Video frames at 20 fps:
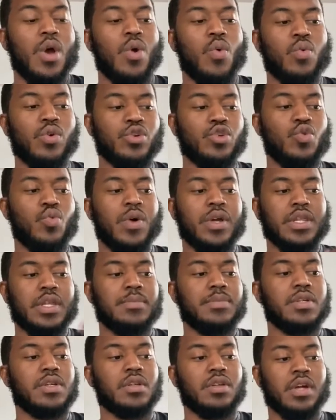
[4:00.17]
Would you want
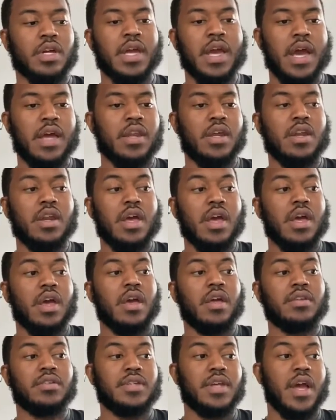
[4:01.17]
them to look at it
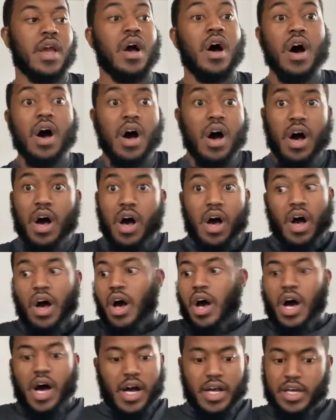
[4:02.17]
and say,
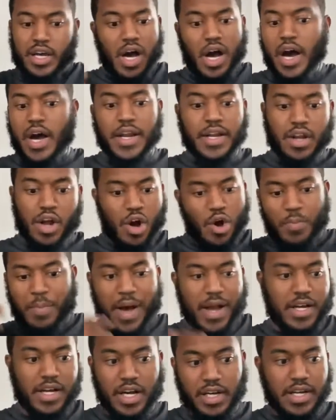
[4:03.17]
"Oh, a gun, oh
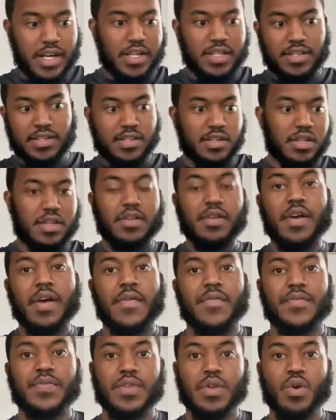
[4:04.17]
my goodness"?
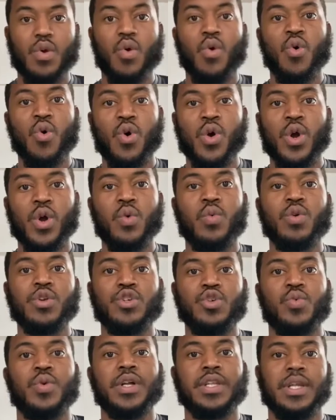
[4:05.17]
Or
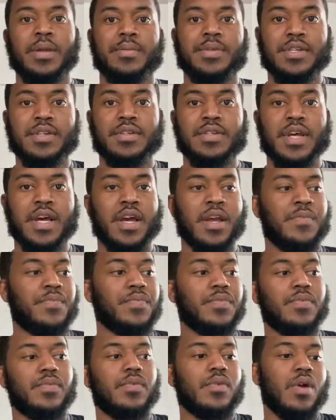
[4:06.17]
would you want them to say,
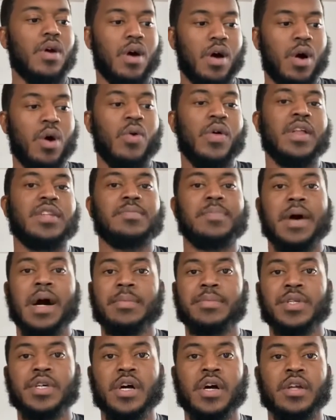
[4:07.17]
"Oh, that's
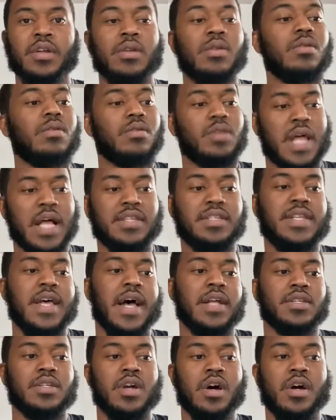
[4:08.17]
mom's gun. That's
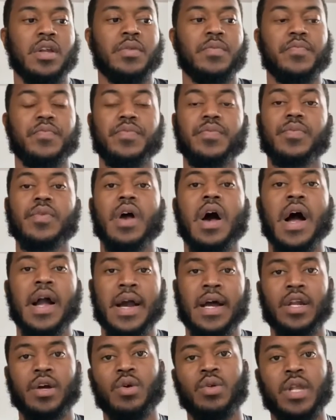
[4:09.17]
dad's gun. I
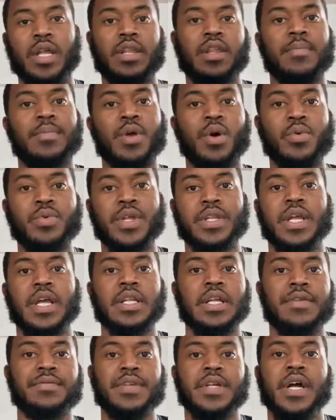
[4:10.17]
gotta go let them know that they
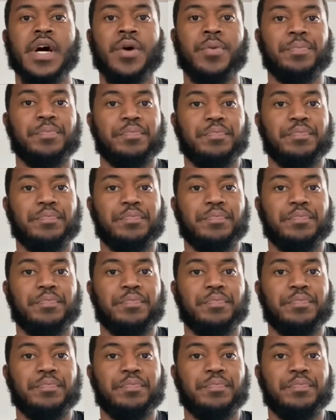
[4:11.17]
left it out."